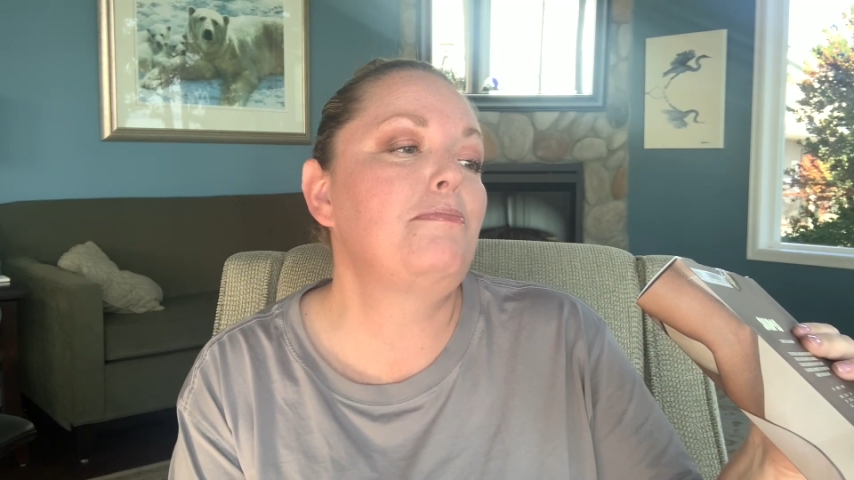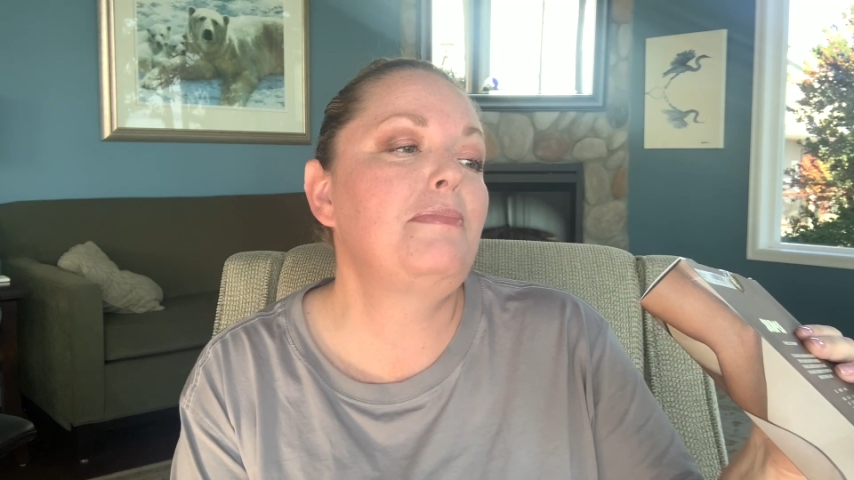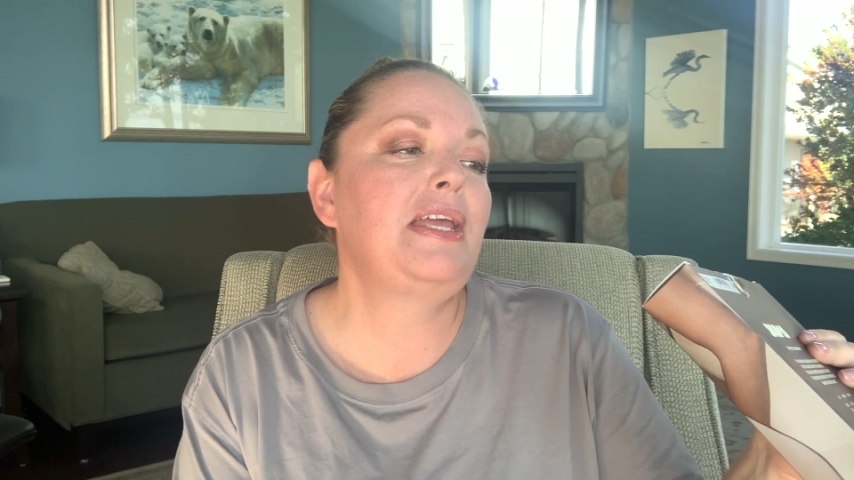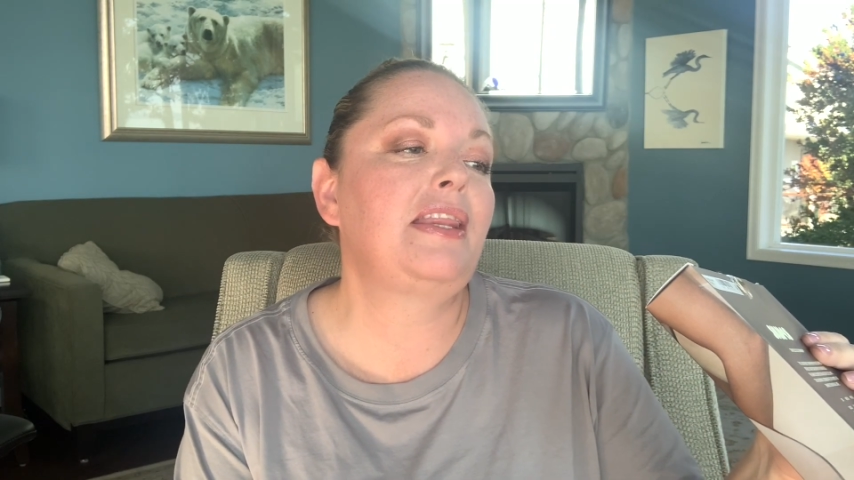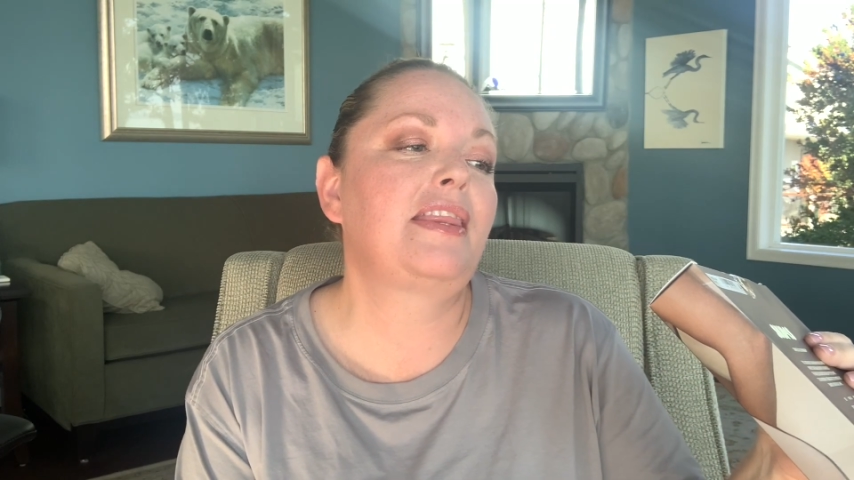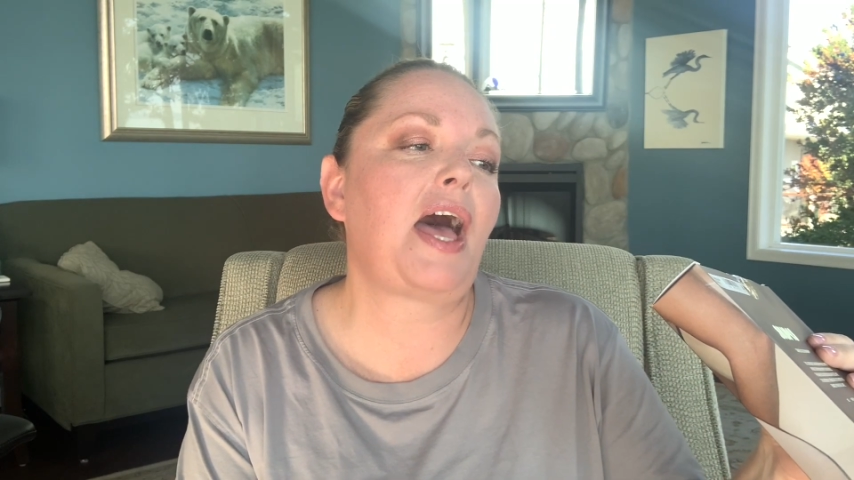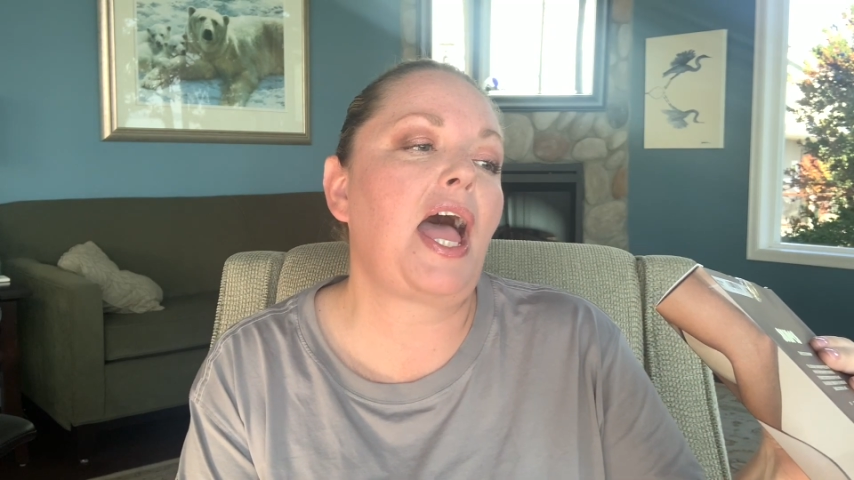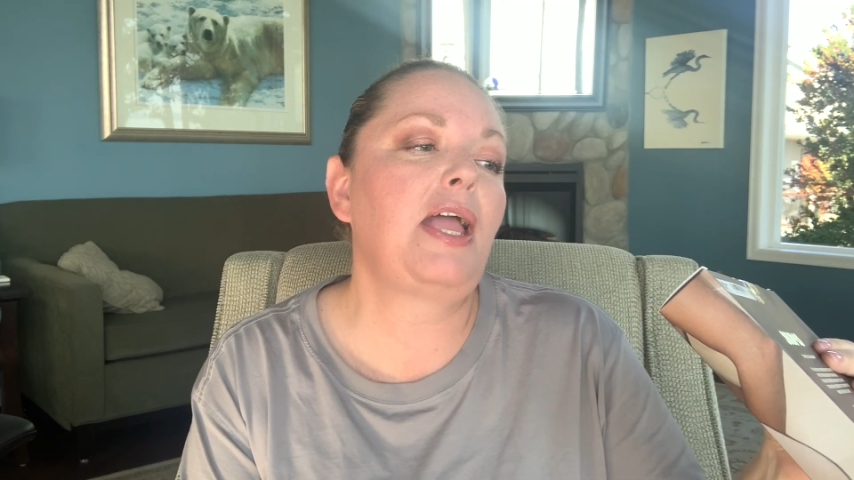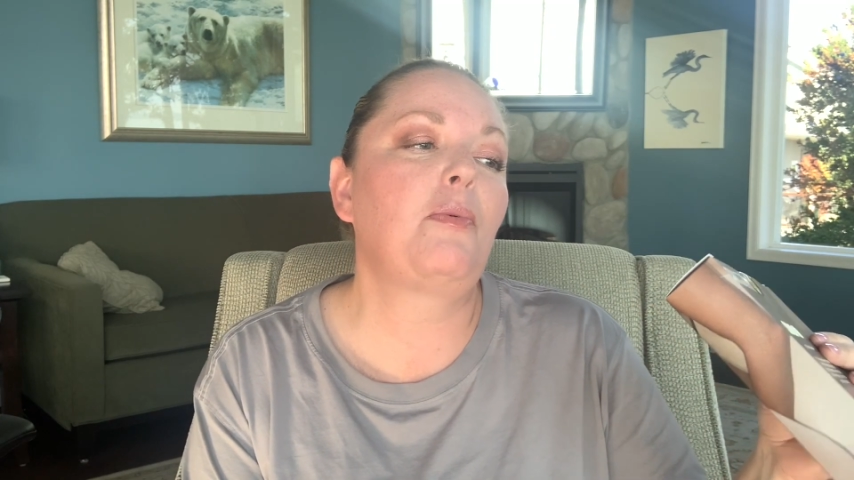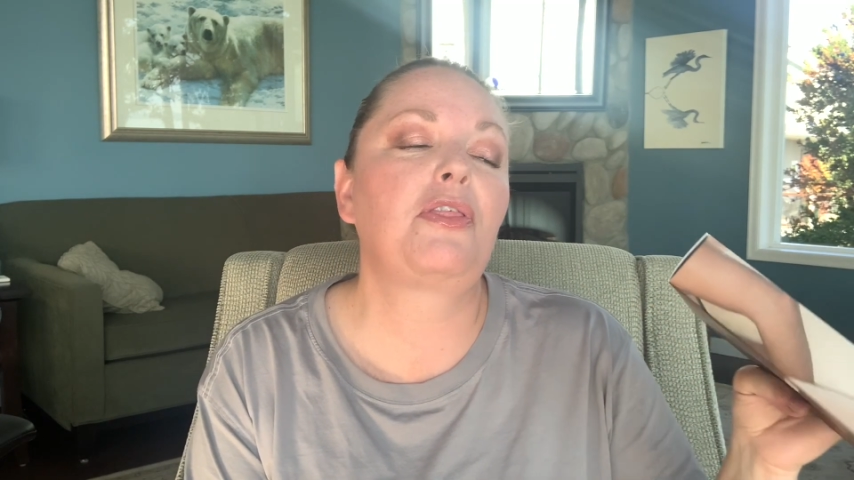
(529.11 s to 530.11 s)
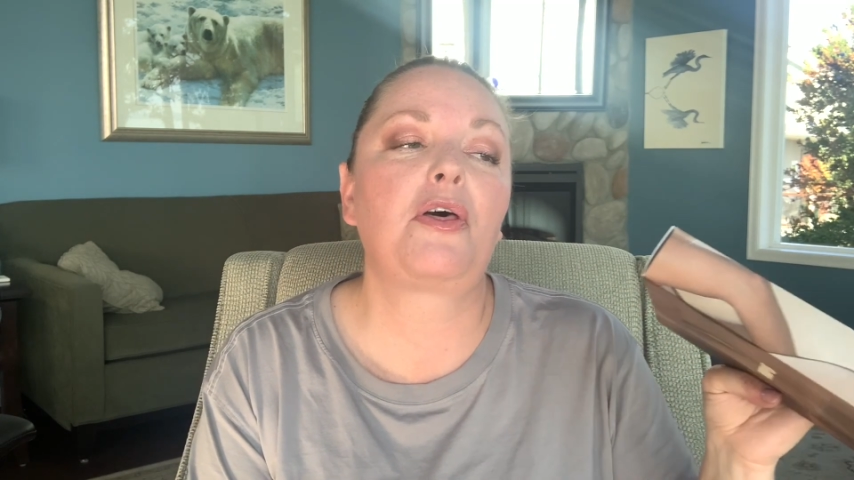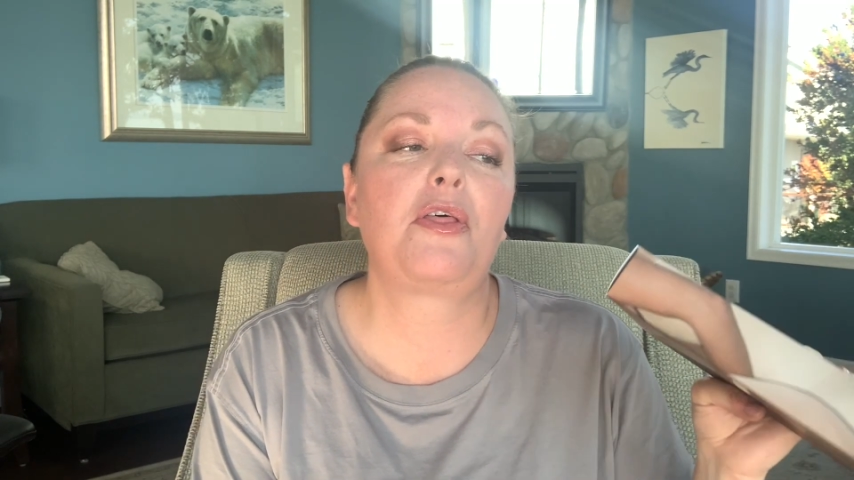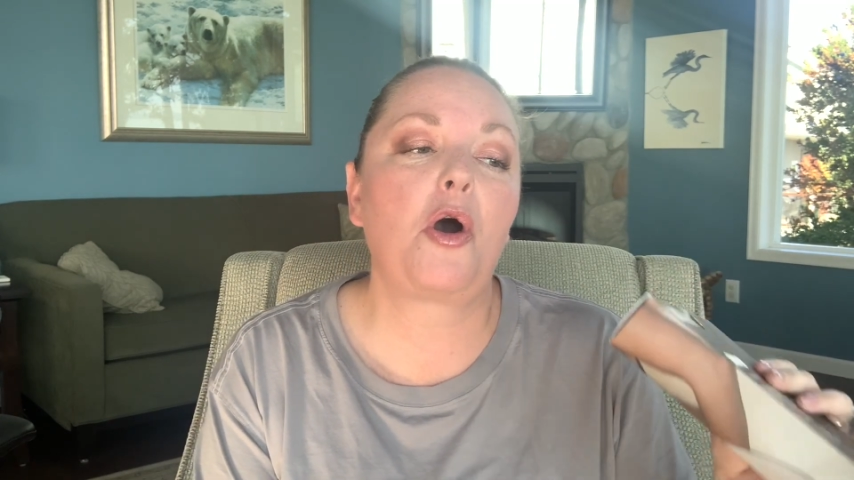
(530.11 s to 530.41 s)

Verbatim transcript: mid-thigh with an